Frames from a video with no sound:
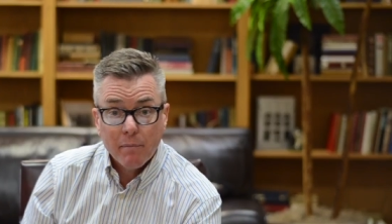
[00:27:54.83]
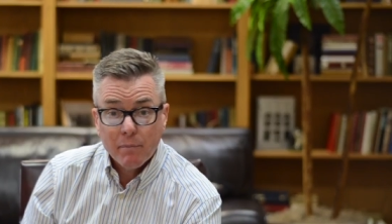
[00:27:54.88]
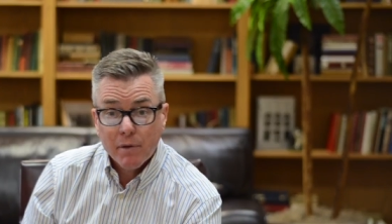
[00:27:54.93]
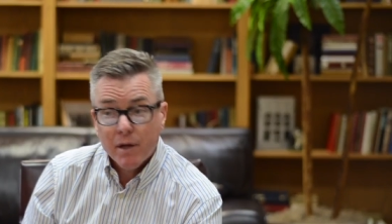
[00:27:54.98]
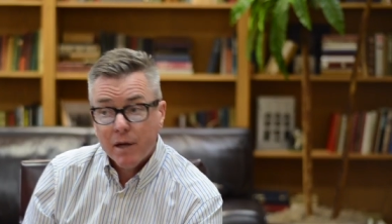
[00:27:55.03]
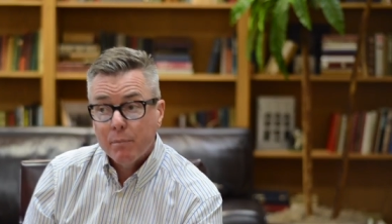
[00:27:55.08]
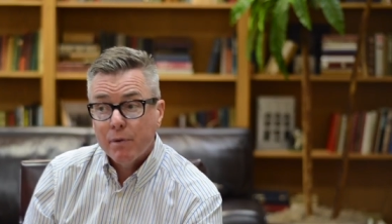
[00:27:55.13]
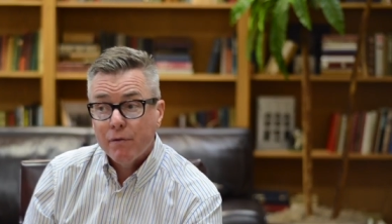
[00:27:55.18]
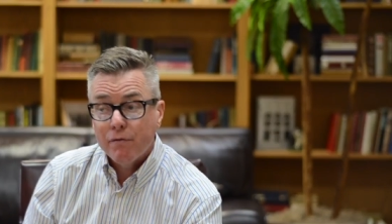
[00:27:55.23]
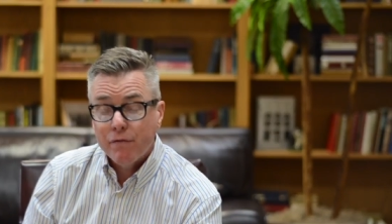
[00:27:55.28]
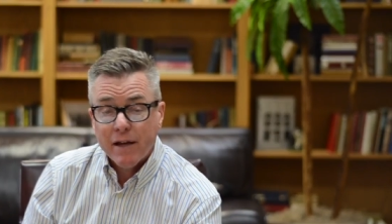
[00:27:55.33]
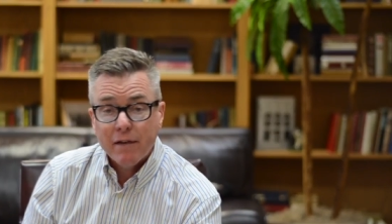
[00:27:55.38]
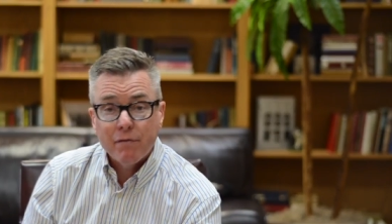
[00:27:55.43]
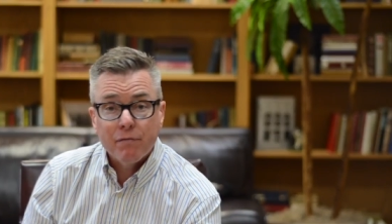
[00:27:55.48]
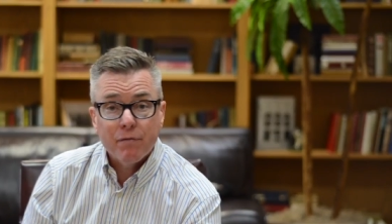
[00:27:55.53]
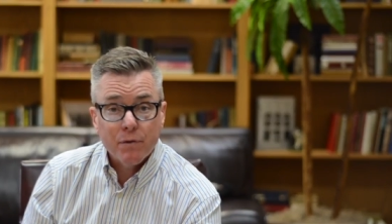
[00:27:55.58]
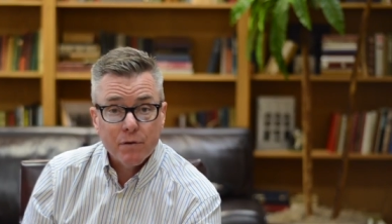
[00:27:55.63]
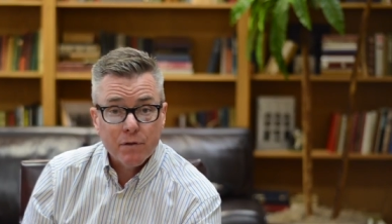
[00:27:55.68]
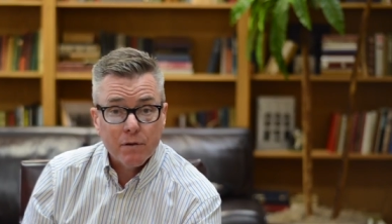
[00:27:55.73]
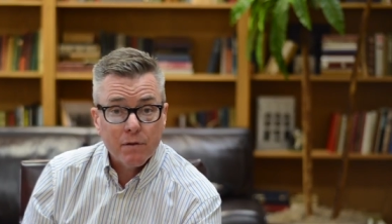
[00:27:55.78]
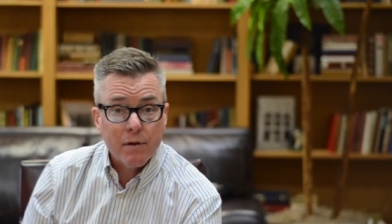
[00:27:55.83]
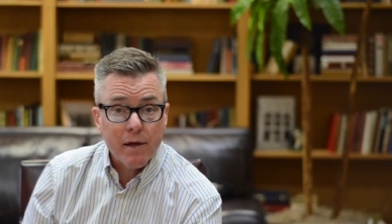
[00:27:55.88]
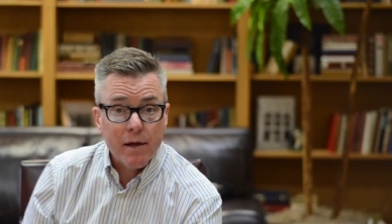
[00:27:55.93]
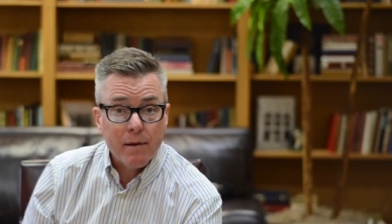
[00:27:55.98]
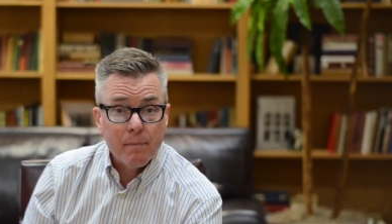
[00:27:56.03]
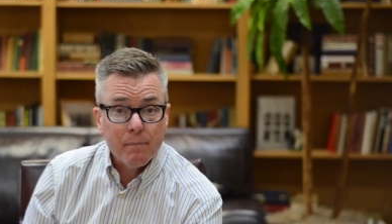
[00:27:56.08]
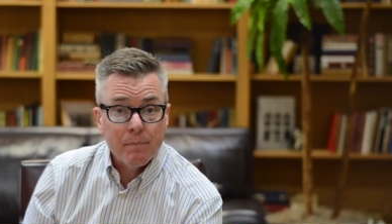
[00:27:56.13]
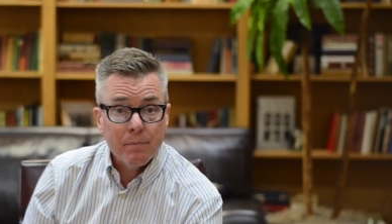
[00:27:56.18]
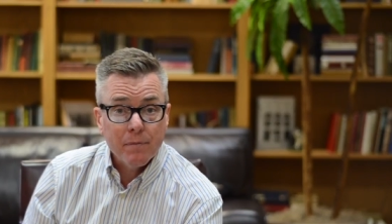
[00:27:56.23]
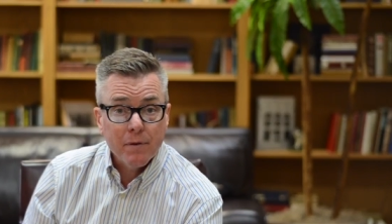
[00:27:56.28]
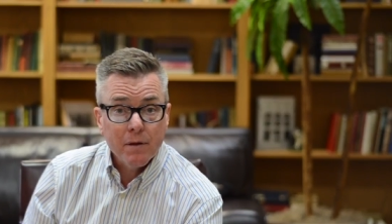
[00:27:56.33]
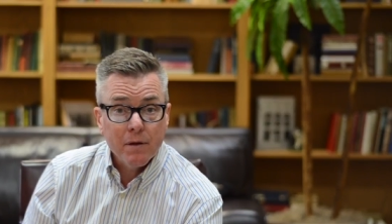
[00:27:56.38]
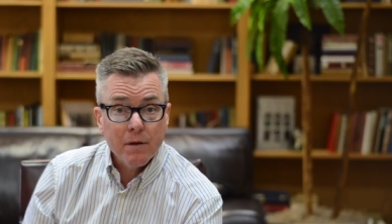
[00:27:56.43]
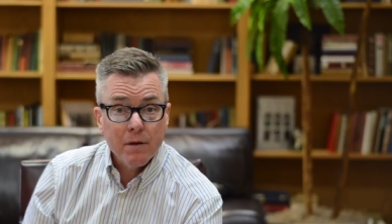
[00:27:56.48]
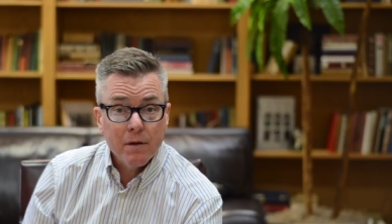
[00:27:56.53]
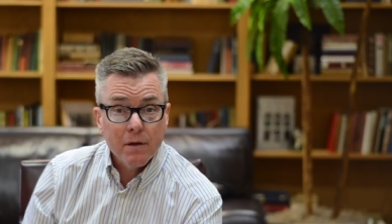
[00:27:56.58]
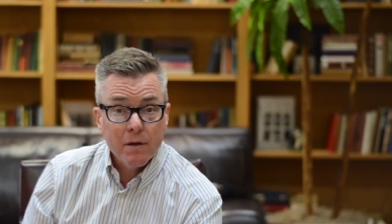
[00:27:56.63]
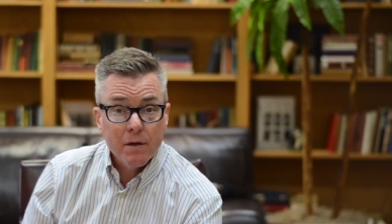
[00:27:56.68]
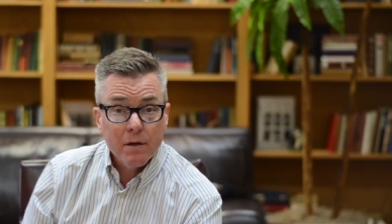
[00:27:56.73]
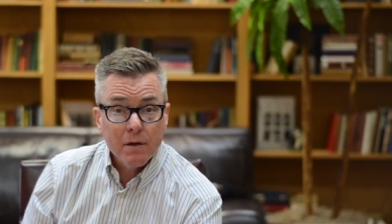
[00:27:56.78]
I'm going to be faithful to them.
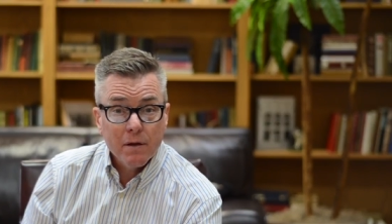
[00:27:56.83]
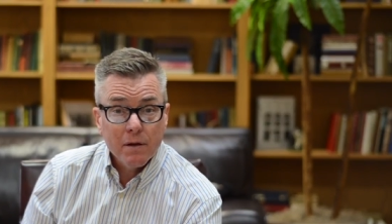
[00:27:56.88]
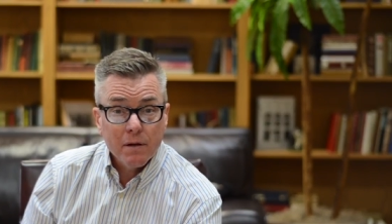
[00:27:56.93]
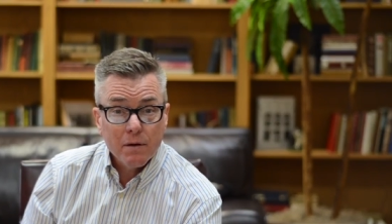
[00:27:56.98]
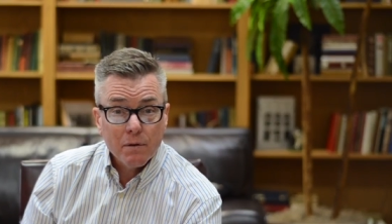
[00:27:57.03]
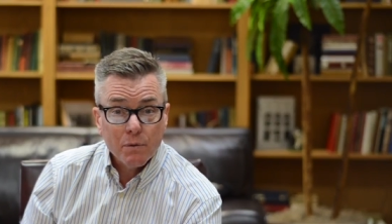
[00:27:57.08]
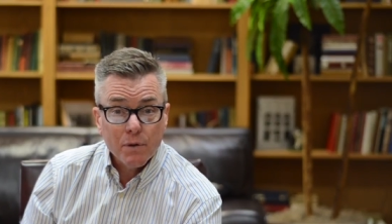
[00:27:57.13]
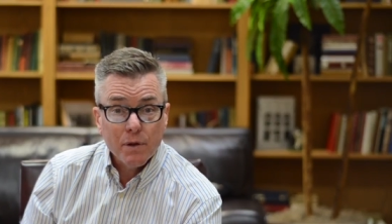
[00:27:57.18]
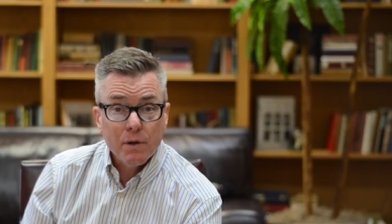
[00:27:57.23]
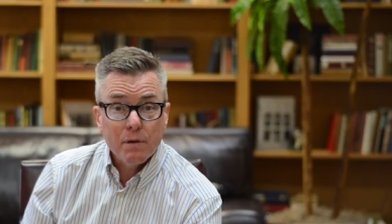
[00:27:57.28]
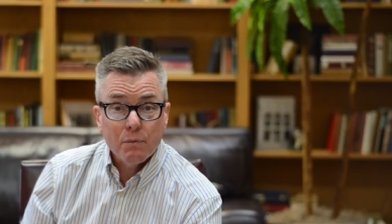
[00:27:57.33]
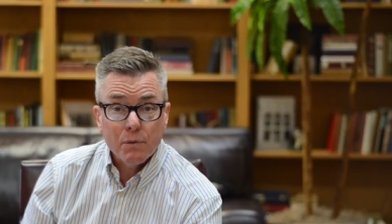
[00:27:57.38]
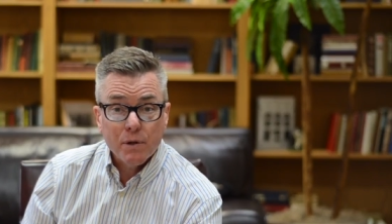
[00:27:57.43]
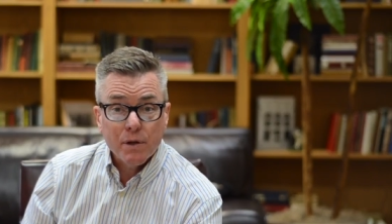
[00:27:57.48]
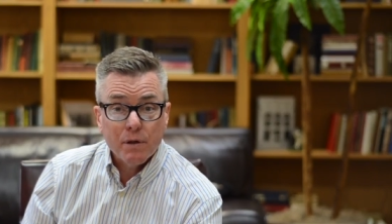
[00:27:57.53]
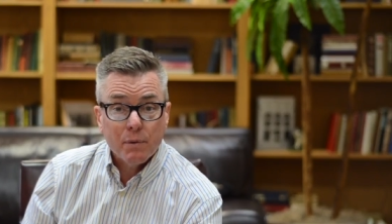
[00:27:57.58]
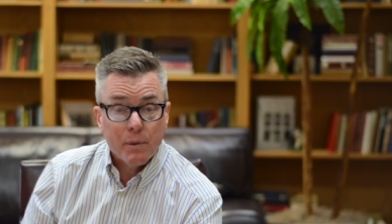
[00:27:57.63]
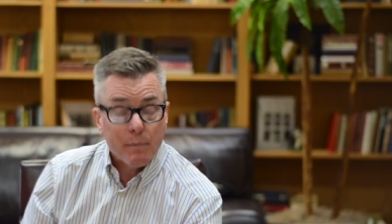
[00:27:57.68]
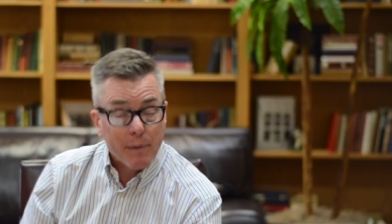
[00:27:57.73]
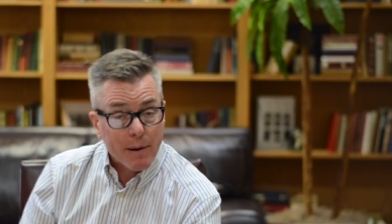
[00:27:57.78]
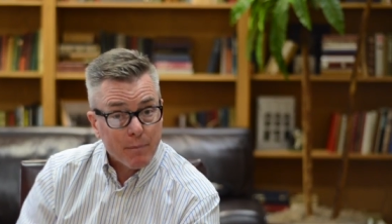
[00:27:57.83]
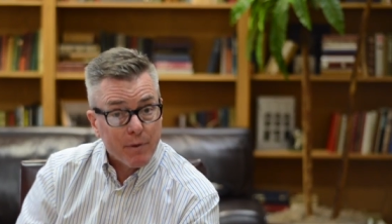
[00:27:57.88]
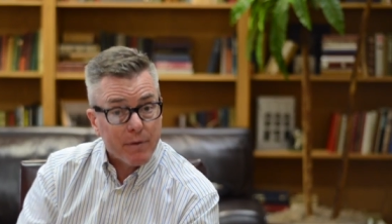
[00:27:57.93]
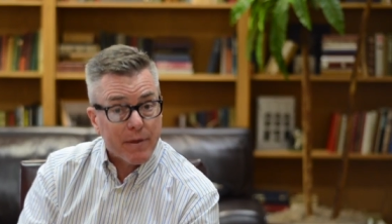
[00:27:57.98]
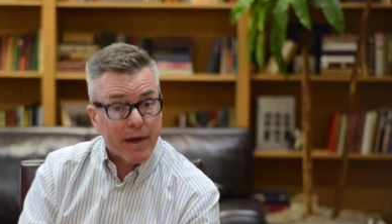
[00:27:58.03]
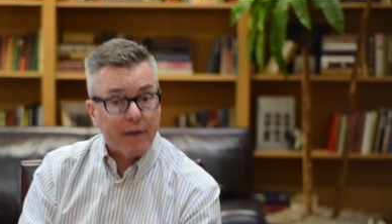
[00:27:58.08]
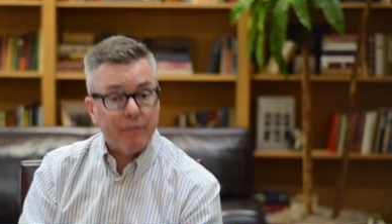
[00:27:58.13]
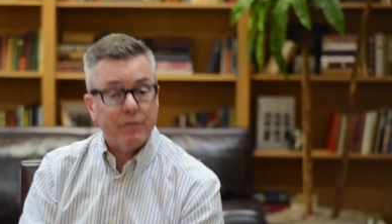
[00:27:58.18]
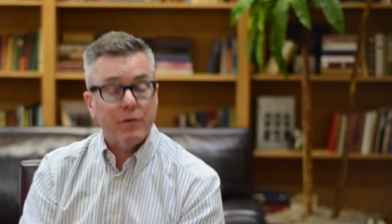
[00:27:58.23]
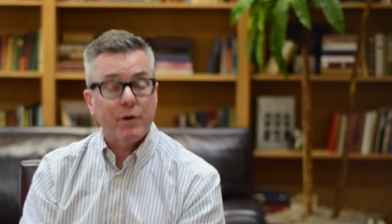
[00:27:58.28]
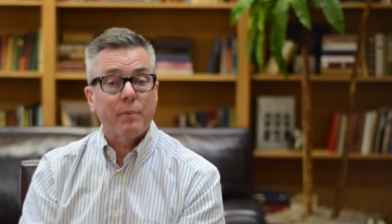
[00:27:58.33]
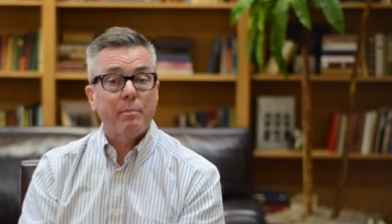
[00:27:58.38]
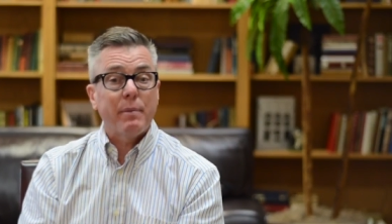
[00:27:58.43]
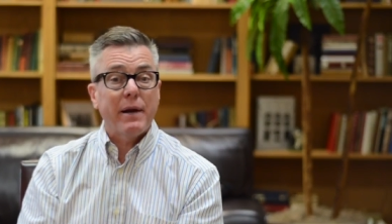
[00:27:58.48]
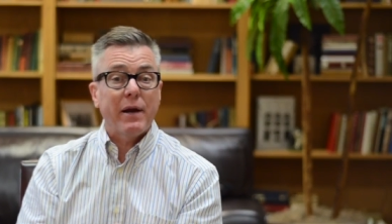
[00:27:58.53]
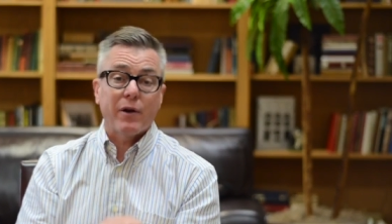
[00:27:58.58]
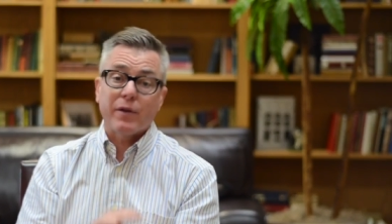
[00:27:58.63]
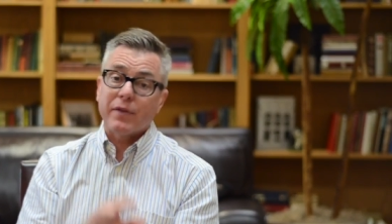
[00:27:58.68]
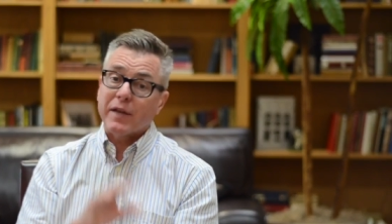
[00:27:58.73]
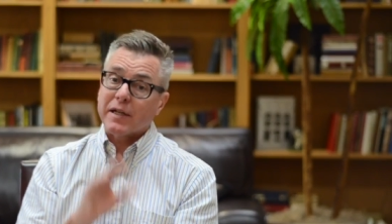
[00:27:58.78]
We, we remember that if you're a
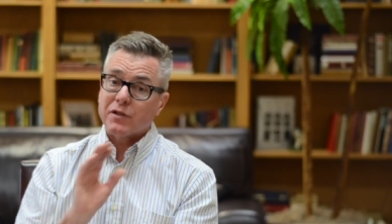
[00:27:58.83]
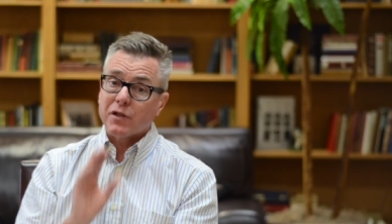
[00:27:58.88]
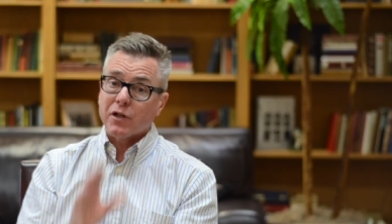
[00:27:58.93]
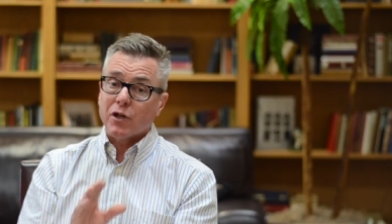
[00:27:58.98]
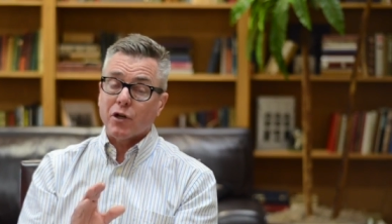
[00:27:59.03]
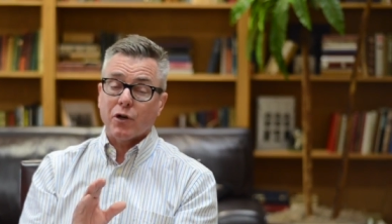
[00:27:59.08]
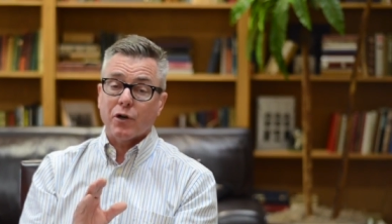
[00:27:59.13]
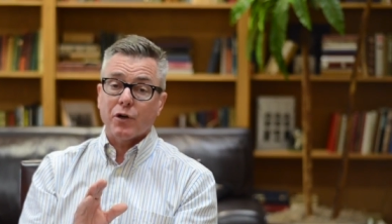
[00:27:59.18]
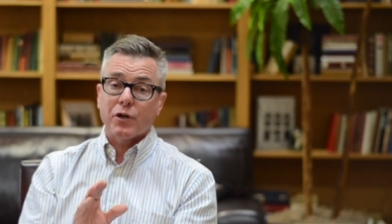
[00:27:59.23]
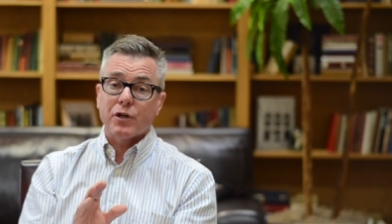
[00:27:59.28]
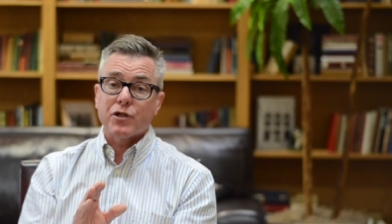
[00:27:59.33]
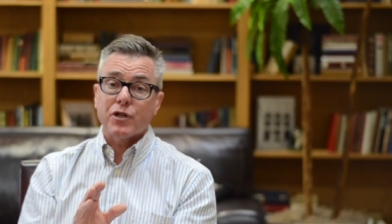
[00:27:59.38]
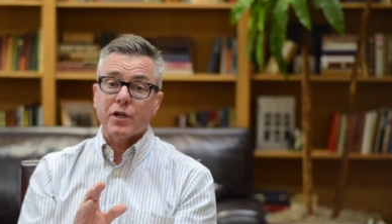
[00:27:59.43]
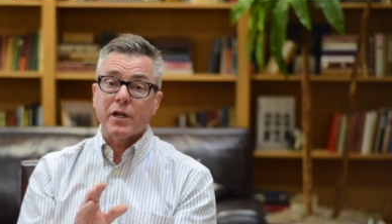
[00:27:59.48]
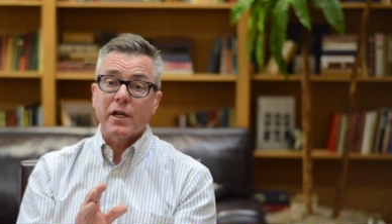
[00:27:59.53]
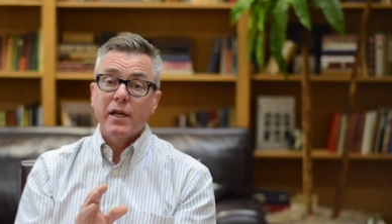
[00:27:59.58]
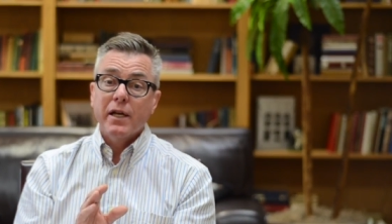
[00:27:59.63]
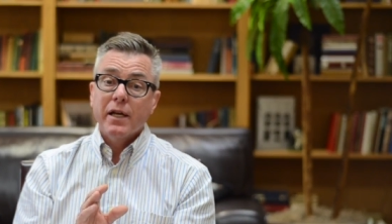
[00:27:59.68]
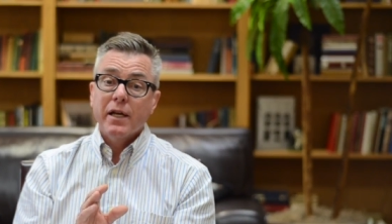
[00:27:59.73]
parent, that's encouraging